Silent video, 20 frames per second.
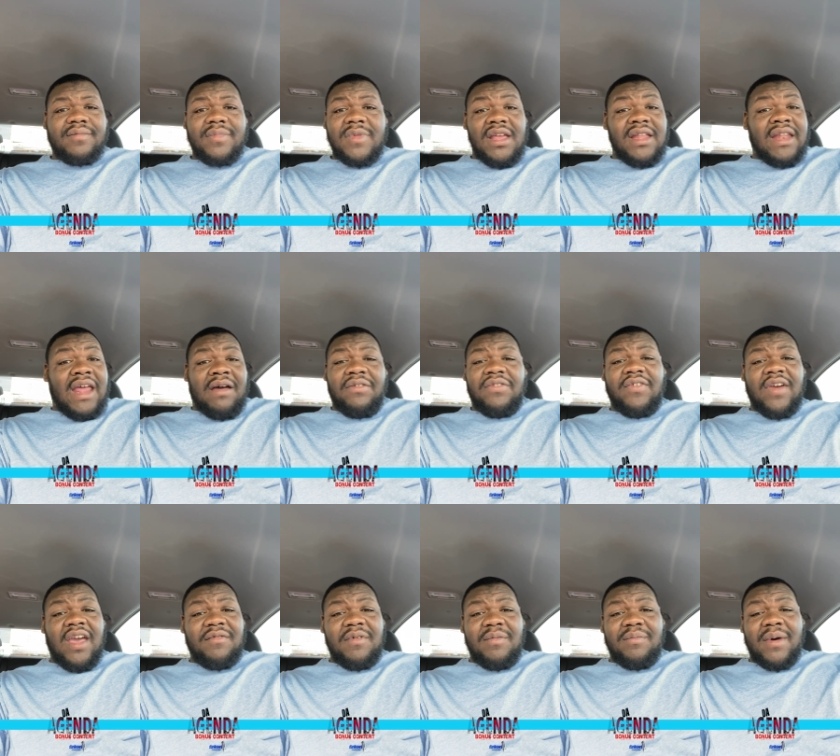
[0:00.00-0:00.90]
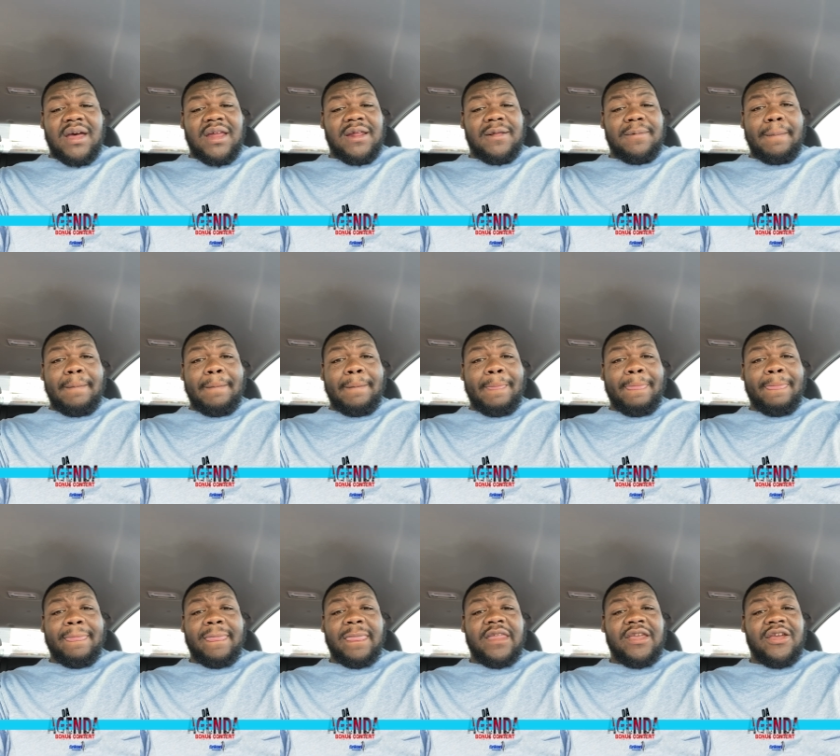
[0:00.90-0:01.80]
that was for everybody.
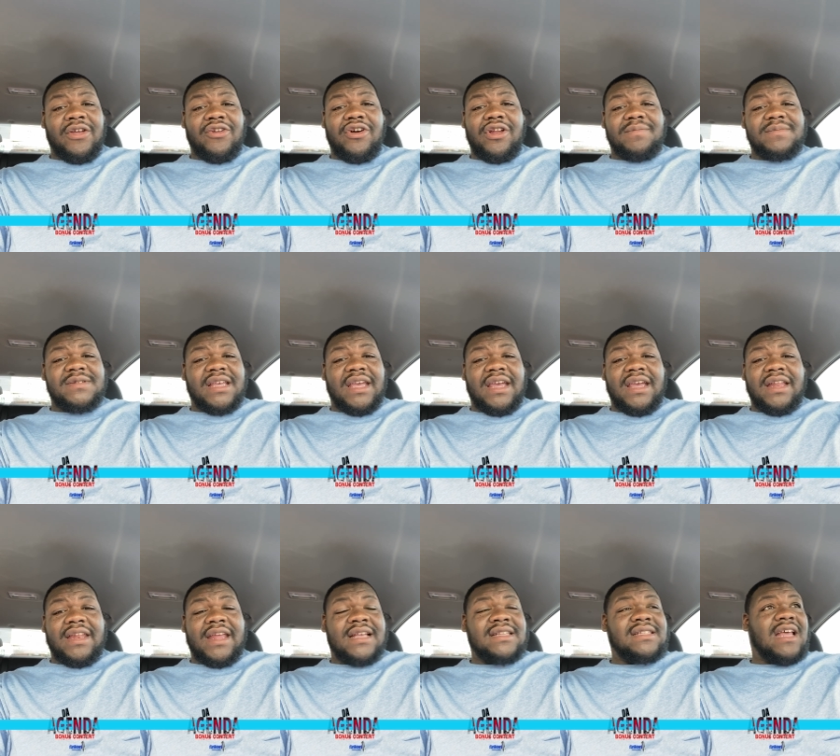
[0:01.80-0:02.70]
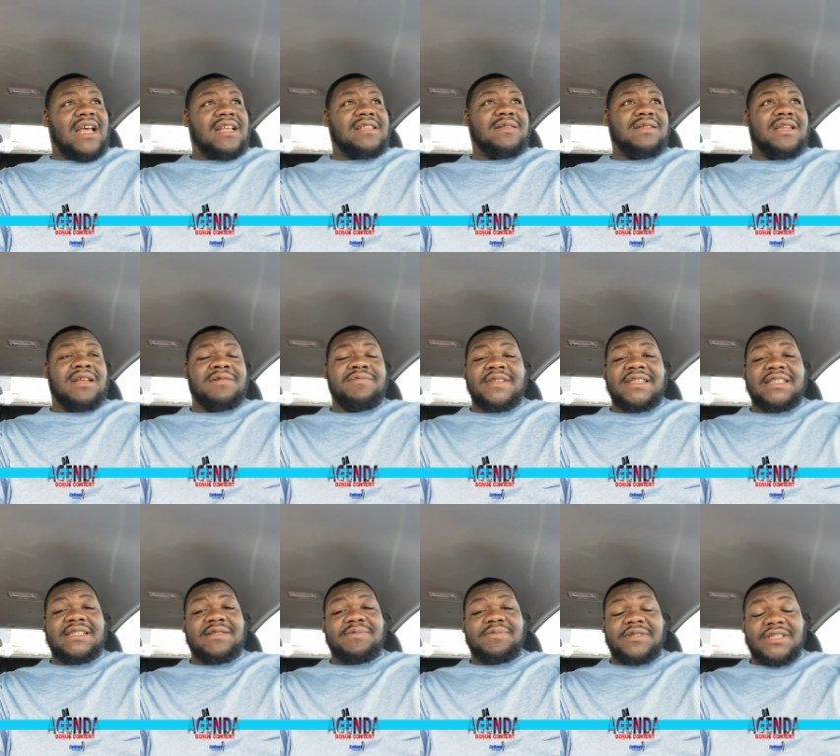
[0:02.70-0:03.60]
You know what I'm saying? That's not
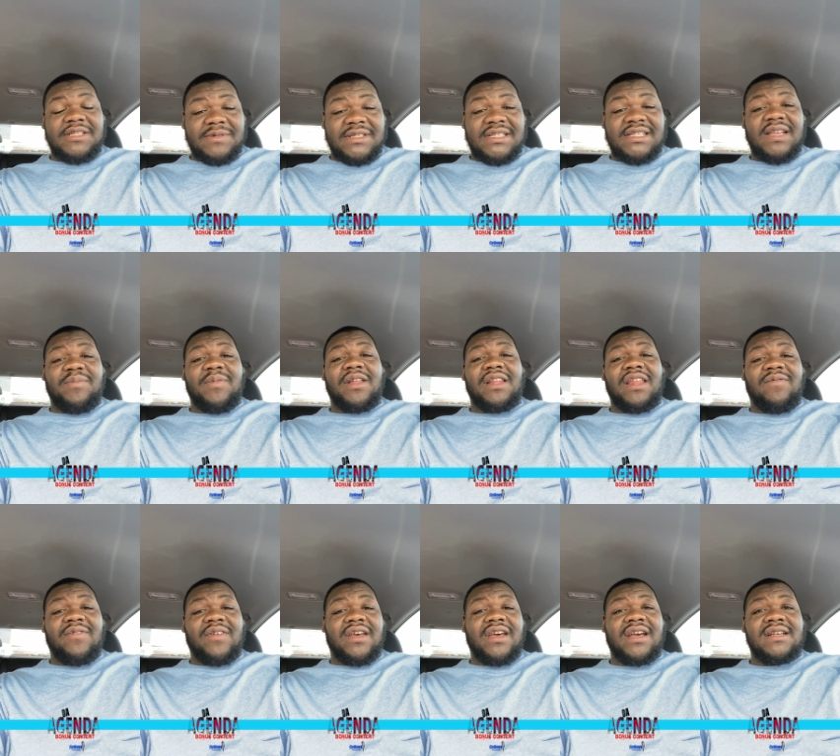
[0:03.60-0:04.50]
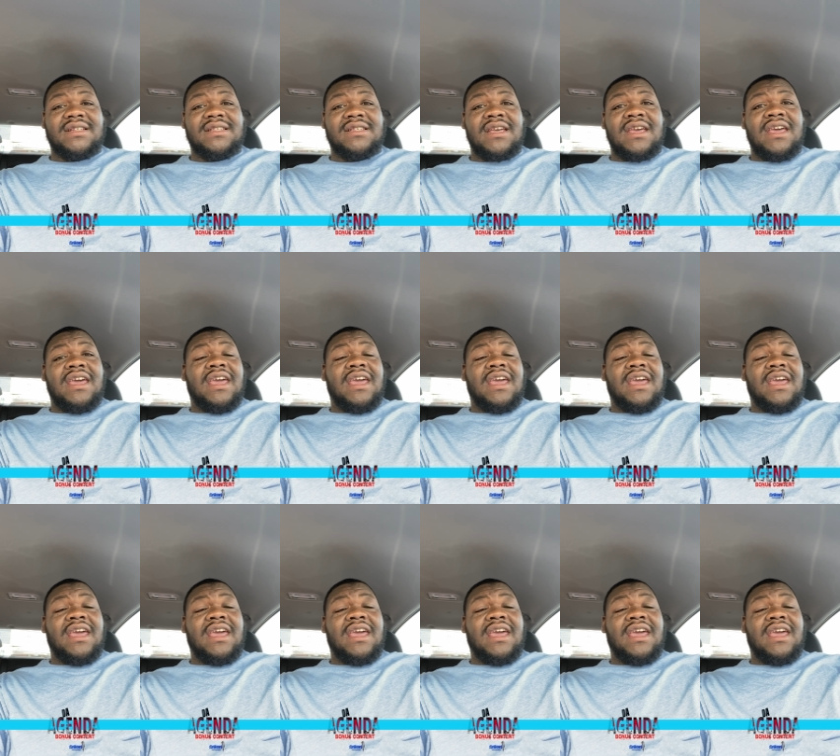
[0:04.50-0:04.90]
specifically for us.